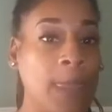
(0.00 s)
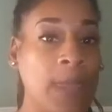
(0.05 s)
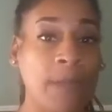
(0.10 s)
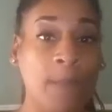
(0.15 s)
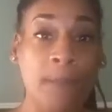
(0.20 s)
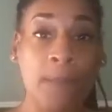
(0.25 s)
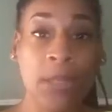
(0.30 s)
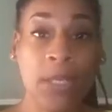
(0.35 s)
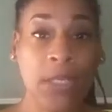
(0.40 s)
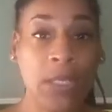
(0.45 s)

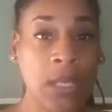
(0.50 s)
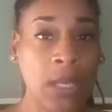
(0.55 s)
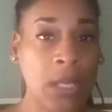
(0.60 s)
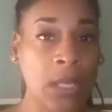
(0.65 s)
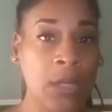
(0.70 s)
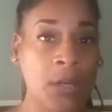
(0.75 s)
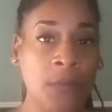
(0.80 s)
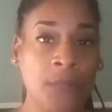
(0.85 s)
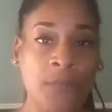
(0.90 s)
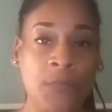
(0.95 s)
media
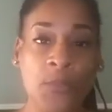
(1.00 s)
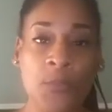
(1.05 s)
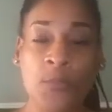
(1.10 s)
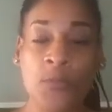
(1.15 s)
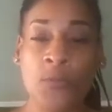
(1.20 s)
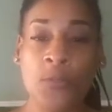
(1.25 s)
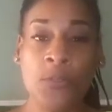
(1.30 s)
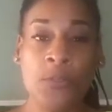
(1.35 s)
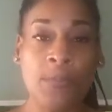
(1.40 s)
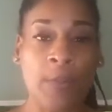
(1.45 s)

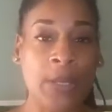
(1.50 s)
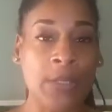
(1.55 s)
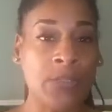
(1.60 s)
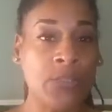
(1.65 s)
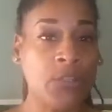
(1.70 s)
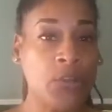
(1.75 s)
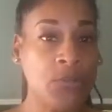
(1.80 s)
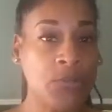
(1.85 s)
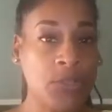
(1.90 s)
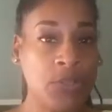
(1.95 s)
interviews, by
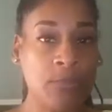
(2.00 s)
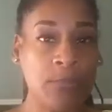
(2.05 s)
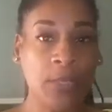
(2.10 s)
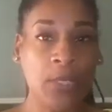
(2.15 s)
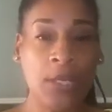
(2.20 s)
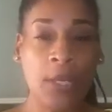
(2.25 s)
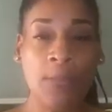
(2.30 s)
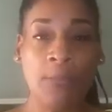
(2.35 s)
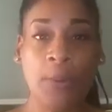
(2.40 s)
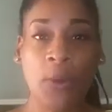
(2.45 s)
social
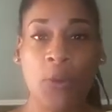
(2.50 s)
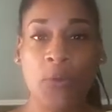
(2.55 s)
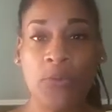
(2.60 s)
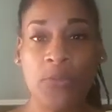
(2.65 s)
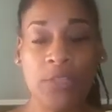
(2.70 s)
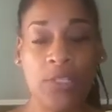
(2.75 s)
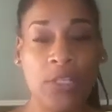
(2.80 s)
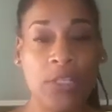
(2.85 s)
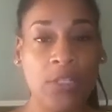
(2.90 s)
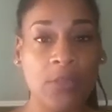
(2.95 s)
media
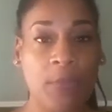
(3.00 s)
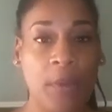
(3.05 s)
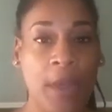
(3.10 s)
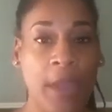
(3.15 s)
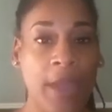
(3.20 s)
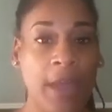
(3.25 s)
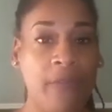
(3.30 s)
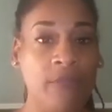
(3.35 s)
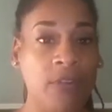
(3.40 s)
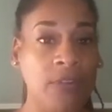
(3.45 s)
postings, by
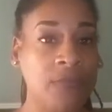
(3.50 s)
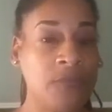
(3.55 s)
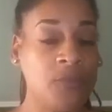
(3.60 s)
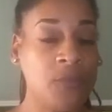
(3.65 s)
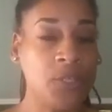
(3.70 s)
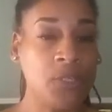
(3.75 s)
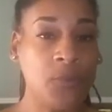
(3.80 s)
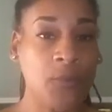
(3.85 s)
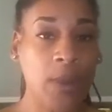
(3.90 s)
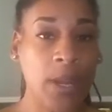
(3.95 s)
having
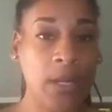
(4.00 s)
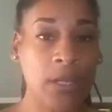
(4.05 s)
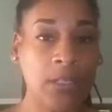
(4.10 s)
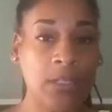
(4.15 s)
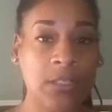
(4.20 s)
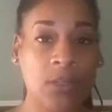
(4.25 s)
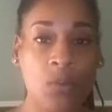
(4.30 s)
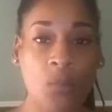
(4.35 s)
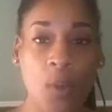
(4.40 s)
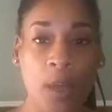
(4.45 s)
free
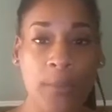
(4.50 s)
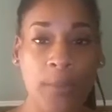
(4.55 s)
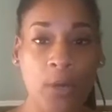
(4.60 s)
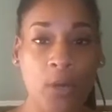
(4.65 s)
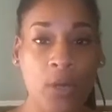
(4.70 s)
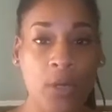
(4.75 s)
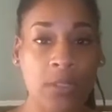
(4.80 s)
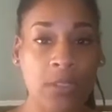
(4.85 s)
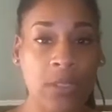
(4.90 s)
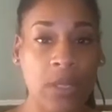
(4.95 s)
trainings and
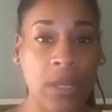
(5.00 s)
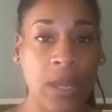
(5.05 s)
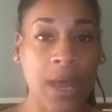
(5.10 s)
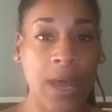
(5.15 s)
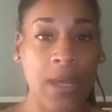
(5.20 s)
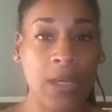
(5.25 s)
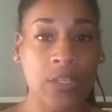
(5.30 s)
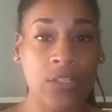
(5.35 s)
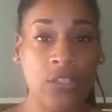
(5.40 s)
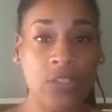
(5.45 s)
webinars like
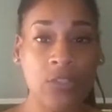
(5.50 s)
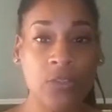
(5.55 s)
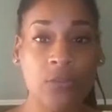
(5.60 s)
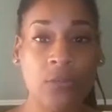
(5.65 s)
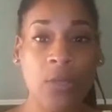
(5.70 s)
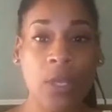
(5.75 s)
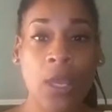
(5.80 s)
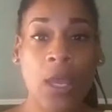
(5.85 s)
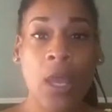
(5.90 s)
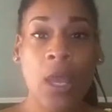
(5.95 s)
I do.